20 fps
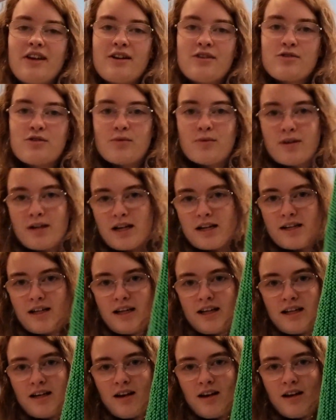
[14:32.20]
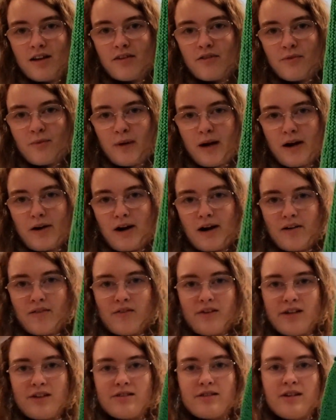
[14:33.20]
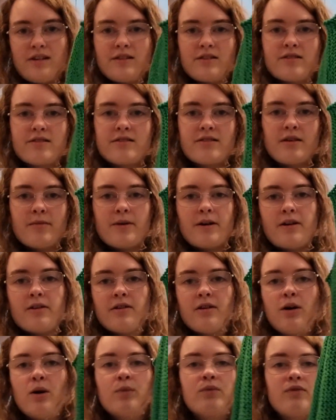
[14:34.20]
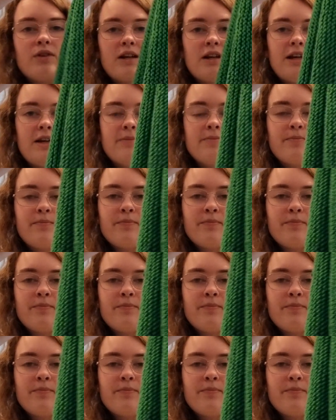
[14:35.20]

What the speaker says: she will get a lot of wear out of this in summer, hopefully.